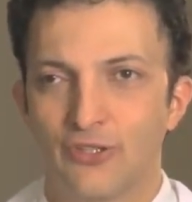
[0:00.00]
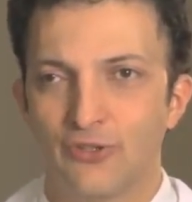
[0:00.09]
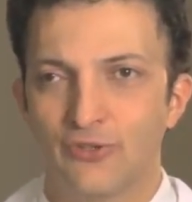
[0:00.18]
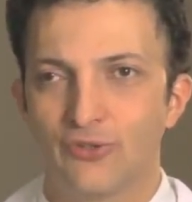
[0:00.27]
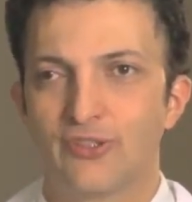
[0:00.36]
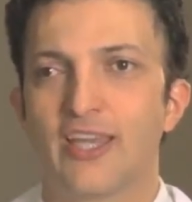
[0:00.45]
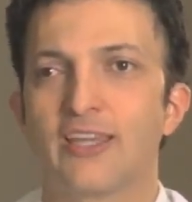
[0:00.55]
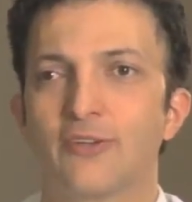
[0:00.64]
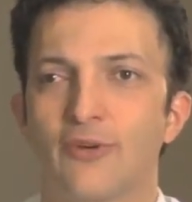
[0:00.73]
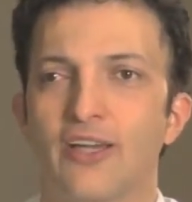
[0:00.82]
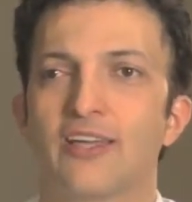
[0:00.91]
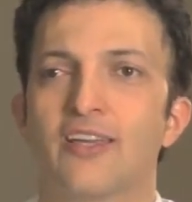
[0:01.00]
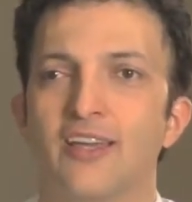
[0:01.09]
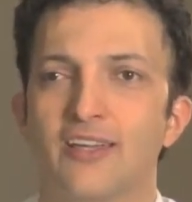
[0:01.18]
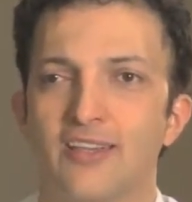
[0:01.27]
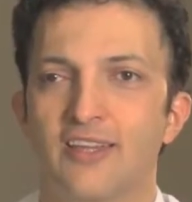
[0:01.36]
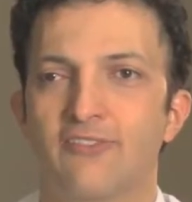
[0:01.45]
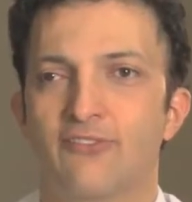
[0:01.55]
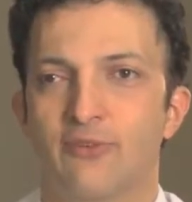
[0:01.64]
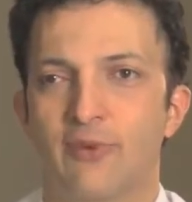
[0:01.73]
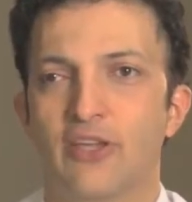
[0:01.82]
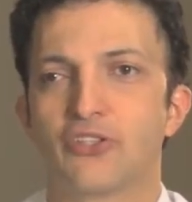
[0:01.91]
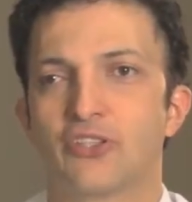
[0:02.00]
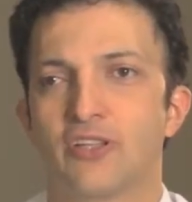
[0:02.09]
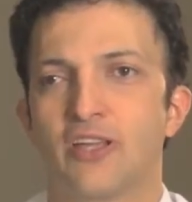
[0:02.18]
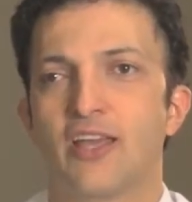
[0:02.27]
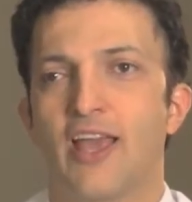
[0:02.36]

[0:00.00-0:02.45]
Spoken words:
to take away the inflammation.